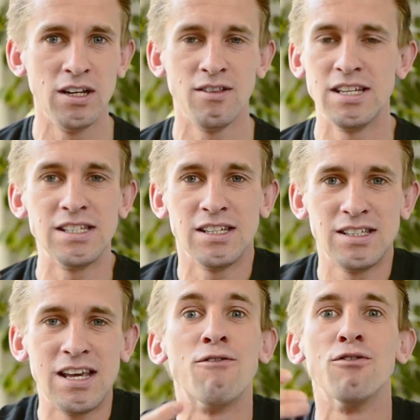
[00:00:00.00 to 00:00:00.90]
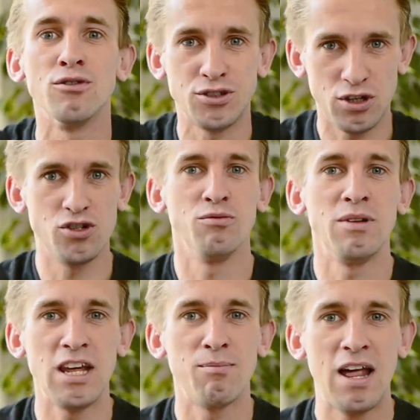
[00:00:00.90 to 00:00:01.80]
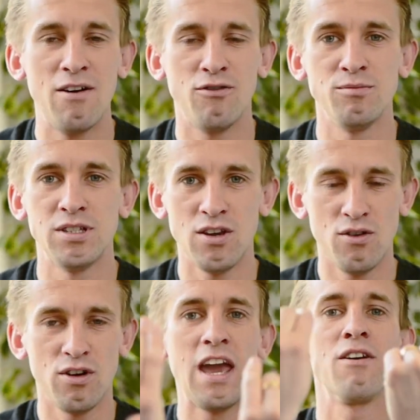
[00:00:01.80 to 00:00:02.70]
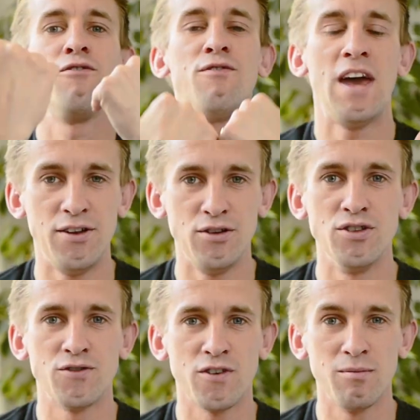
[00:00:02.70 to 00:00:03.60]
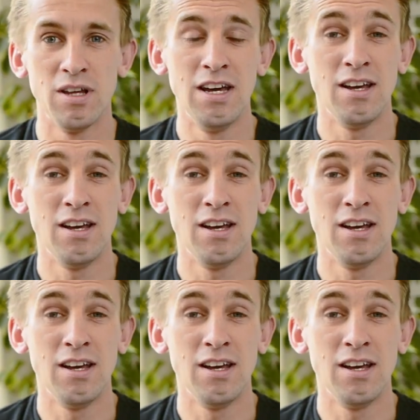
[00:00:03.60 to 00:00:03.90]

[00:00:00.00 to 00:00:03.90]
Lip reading: There's several social media platforms that you're getting fed news from.